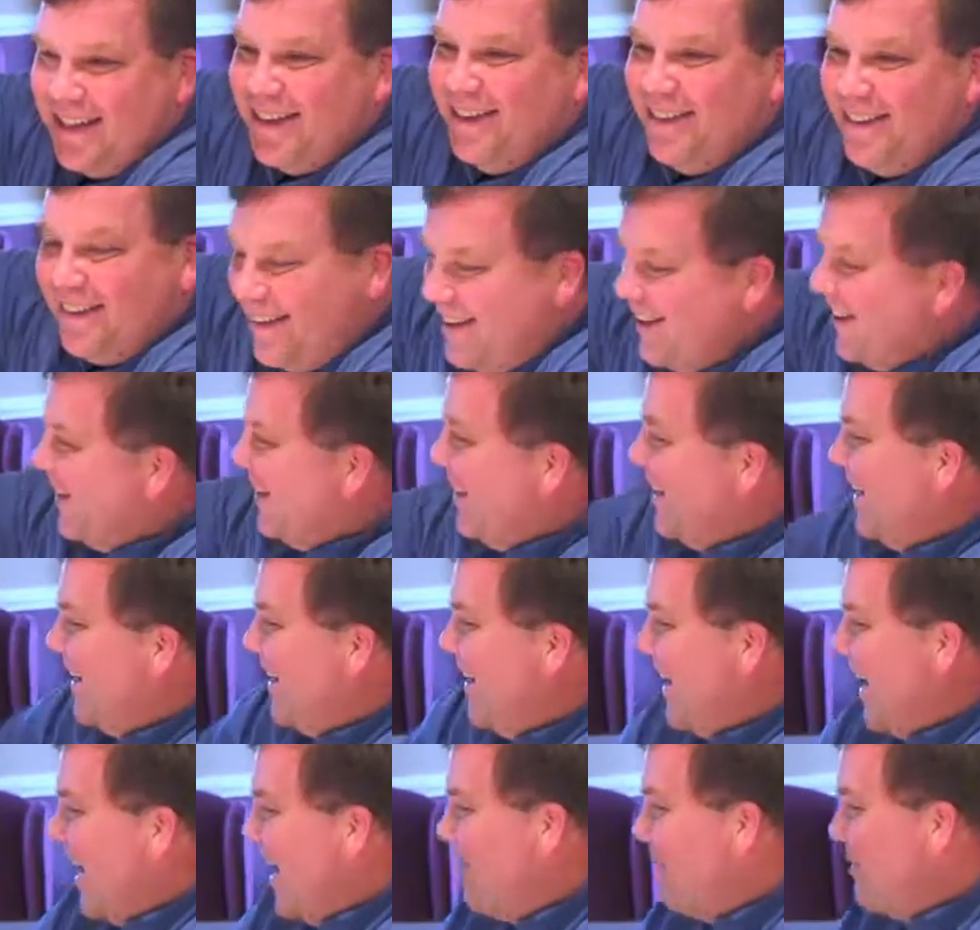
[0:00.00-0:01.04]
You know,
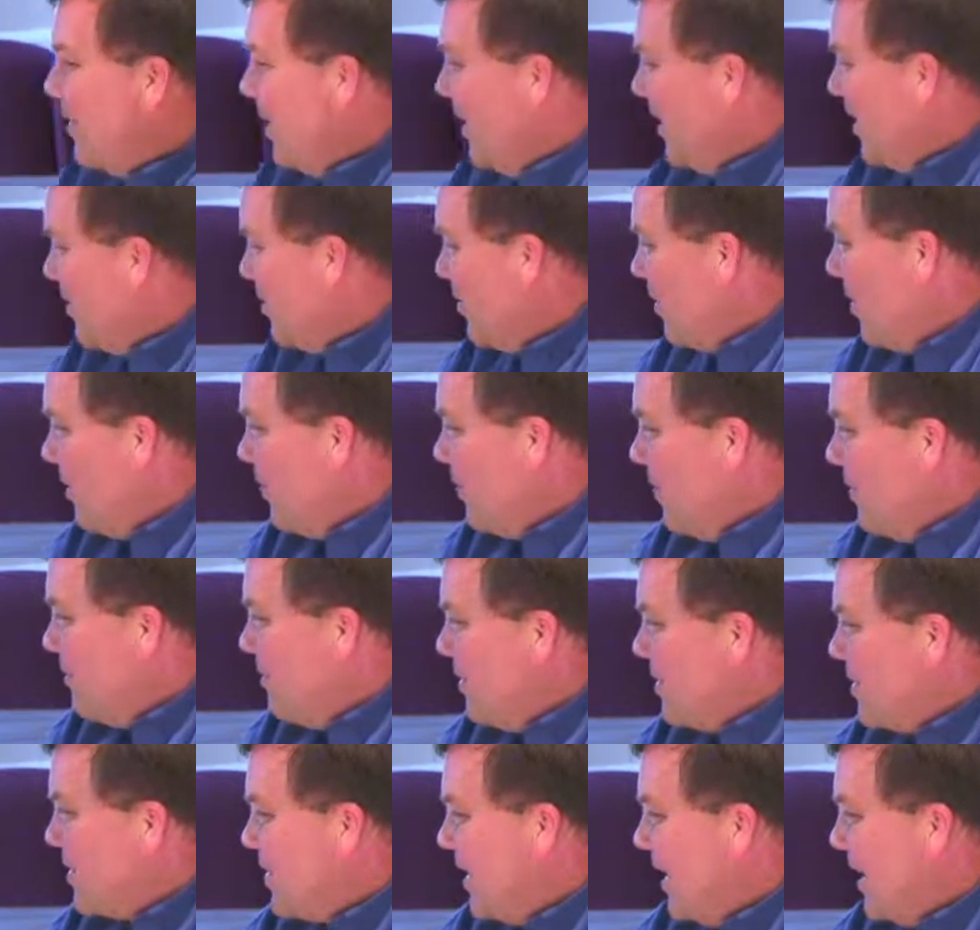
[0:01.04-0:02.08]
I'm gonna
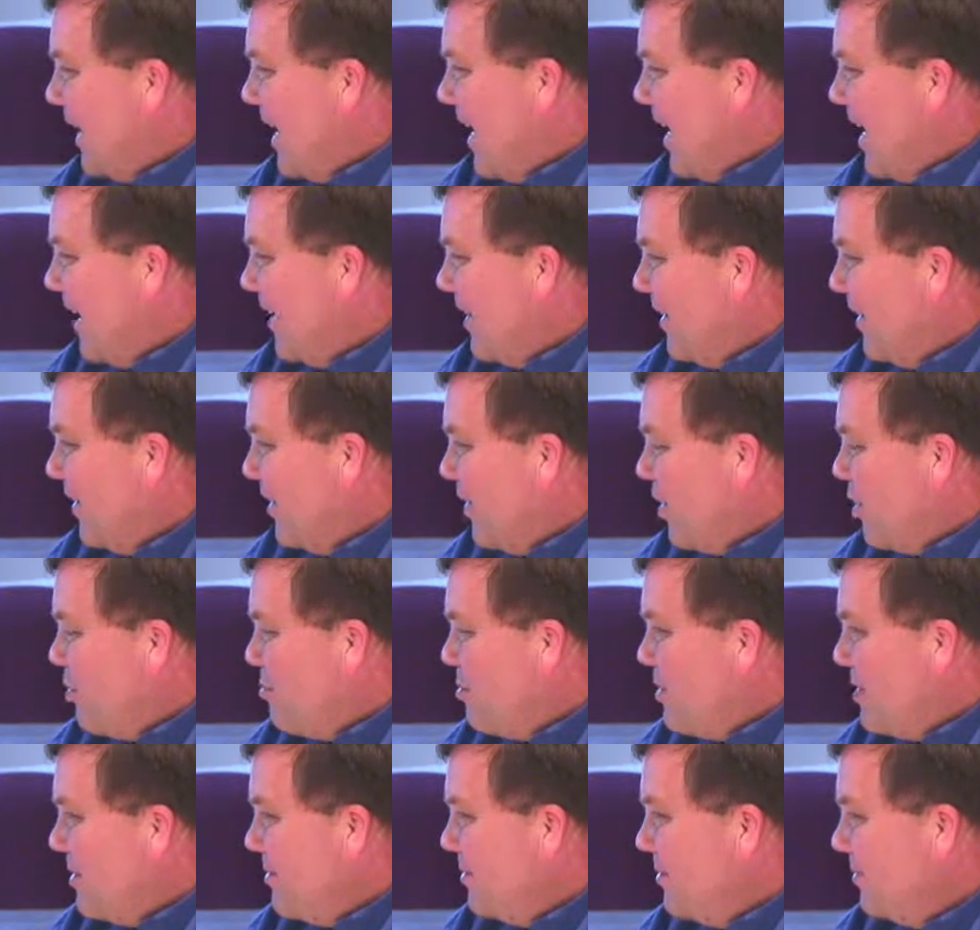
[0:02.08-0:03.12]
rip this thing out in the
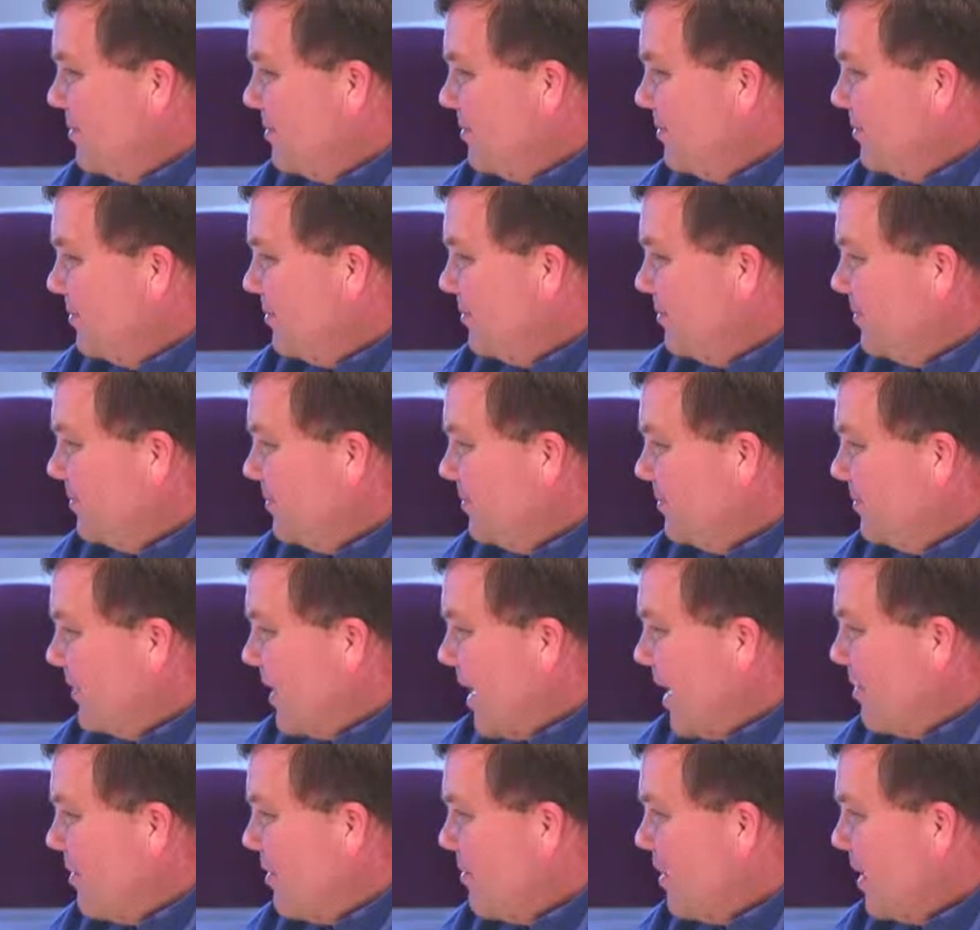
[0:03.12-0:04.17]
open.
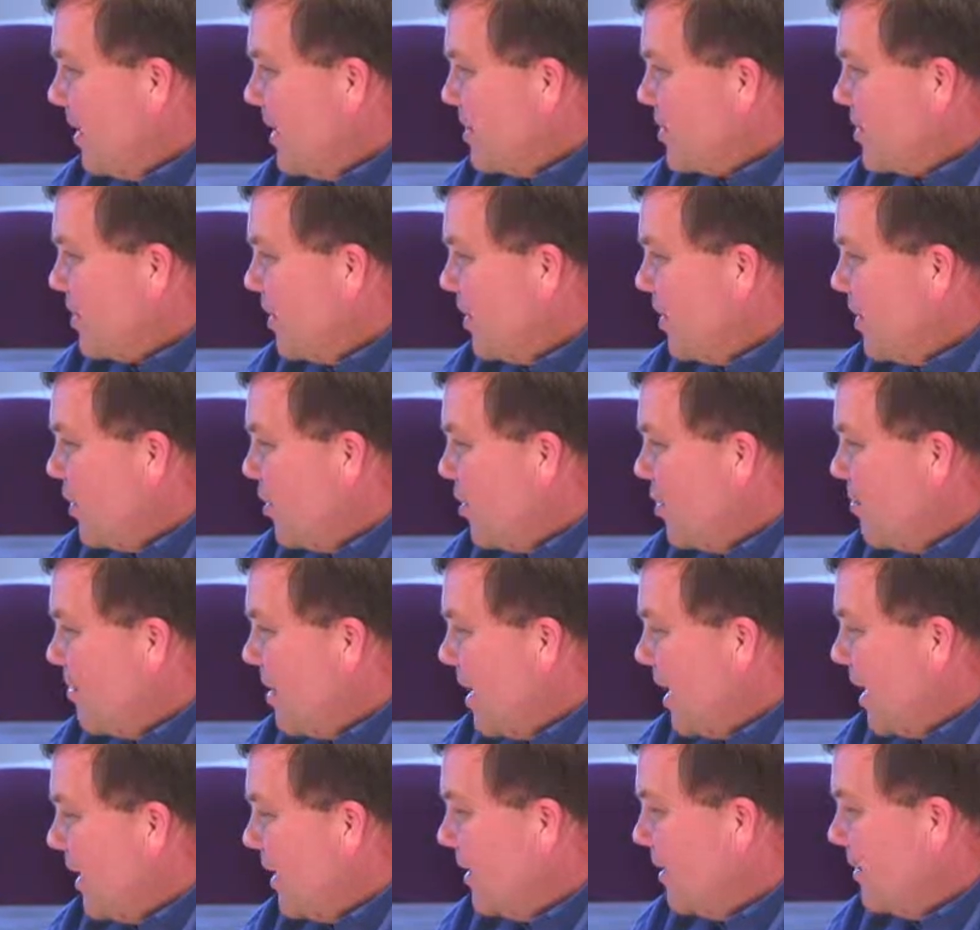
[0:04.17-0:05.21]
Everybody's gonna know
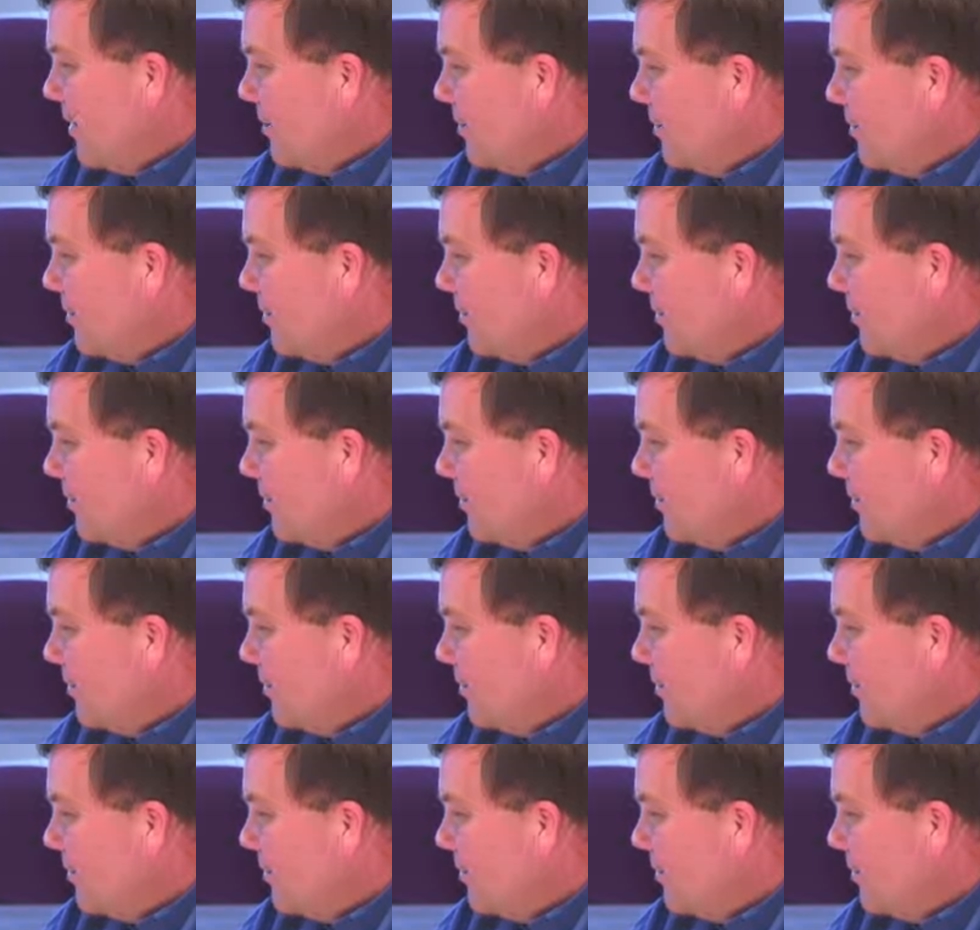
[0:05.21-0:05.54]
about it.